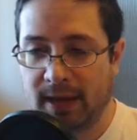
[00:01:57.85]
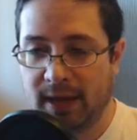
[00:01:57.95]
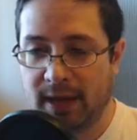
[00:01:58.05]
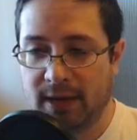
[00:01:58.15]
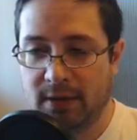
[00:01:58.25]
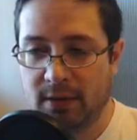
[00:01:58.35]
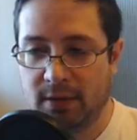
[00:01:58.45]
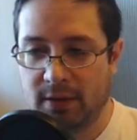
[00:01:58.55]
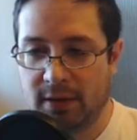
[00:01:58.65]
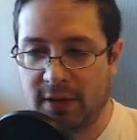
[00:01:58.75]
And
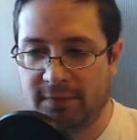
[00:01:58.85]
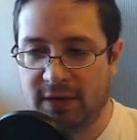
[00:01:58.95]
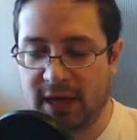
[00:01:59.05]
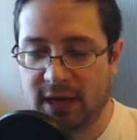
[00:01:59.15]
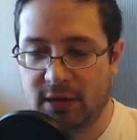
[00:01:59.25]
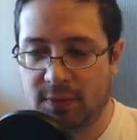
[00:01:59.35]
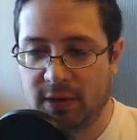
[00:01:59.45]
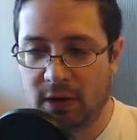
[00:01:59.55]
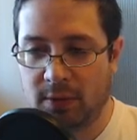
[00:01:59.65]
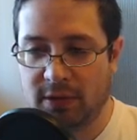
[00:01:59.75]
if he takes, we
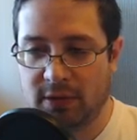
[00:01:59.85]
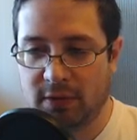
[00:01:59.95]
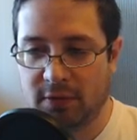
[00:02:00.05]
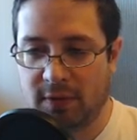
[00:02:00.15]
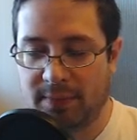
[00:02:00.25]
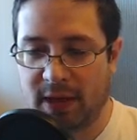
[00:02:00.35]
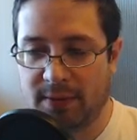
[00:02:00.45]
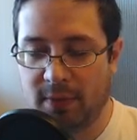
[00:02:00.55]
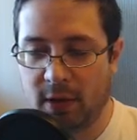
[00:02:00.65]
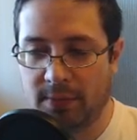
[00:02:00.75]
can always grab
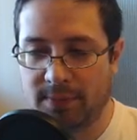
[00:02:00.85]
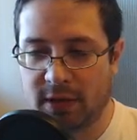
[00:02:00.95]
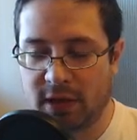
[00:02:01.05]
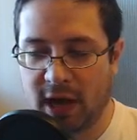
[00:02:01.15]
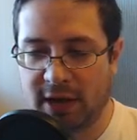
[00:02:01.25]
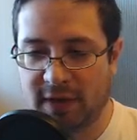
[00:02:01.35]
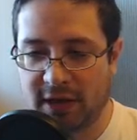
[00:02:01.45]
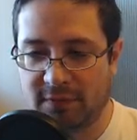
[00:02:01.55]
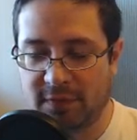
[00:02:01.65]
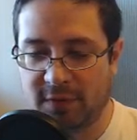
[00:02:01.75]
that pawn. It's kind of
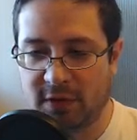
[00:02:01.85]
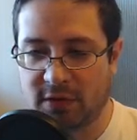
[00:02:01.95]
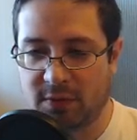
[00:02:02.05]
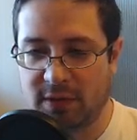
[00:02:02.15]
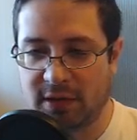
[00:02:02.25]
like a reverse Queen's